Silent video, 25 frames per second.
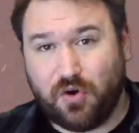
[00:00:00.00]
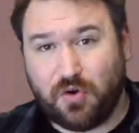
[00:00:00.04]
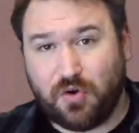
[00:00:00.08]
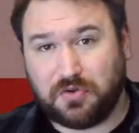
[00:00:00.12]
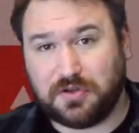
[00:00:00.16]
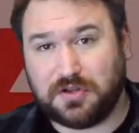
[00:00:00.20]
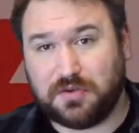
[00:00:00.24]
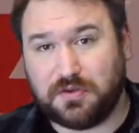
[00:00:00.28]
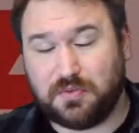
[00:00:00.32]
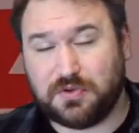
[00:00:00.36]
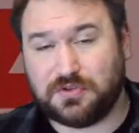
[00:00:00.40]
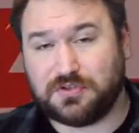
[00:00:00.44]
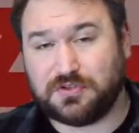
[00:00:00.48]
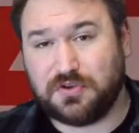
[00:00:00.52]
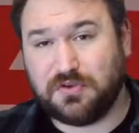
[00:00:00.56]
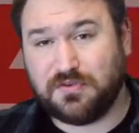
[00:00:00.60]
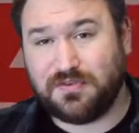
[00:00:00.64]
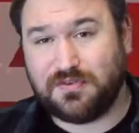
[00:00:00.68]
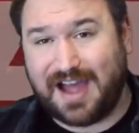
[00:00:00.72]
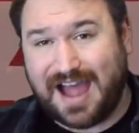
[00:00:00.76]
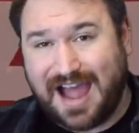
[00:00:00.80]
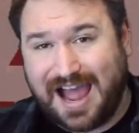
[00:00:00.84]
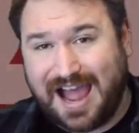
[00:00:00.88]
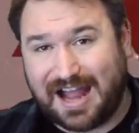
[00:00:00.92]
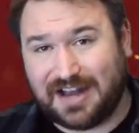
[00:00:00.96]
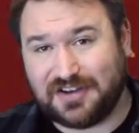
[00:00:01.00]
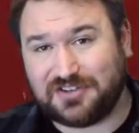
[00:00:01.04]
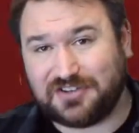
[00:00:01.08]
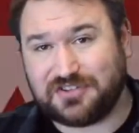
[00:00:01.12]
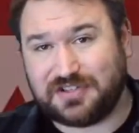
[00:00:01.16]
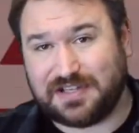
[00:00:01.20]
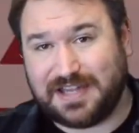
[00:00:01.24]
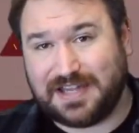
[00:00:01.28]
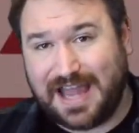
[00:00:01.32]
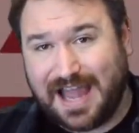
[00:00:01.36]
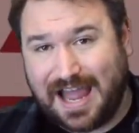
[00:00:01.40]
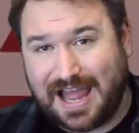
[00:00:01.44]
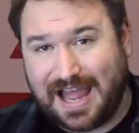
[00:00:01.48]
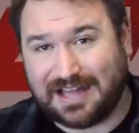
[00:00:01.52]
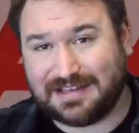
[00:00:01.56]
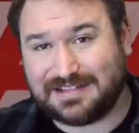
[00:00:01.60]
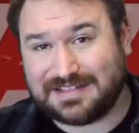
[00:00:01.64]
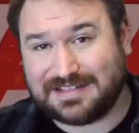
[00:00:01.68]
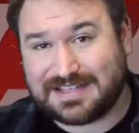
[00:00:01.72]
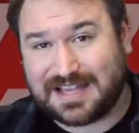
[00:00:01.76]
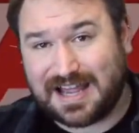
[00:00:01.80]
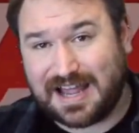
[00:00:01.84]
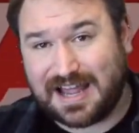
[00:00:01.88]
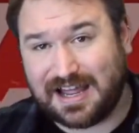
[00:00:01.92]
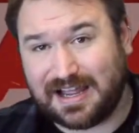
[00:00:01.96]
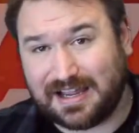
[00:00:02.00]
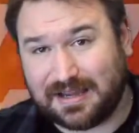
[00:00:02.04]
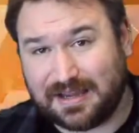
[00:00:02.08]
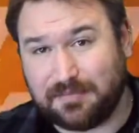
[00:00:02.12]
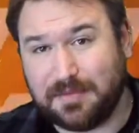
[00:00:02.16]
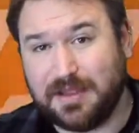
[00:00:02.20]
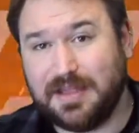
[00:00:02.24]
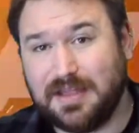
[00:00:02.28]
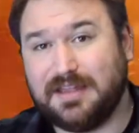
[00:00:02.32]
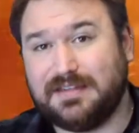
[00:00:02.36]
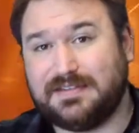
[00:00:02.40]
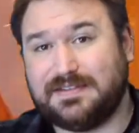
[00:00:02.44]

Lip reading: only ones who've actually had time